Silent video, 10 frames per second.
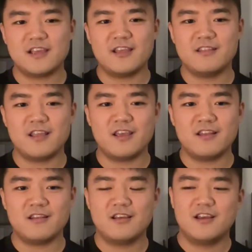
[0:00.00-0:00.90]
And
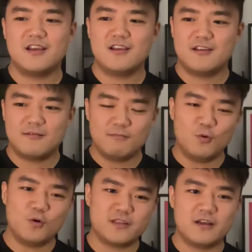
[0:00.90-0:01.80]
then
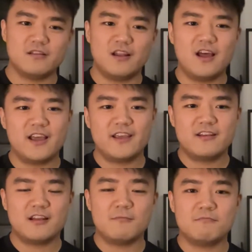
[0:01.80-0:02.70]
more down the
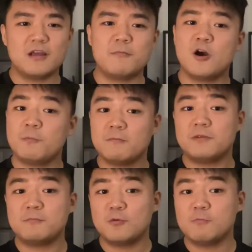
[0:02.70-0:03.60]
line, I'm helping
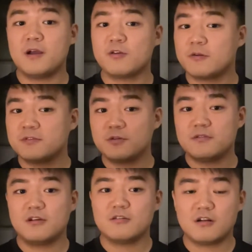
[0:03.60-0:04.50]
people buy crypto in Hong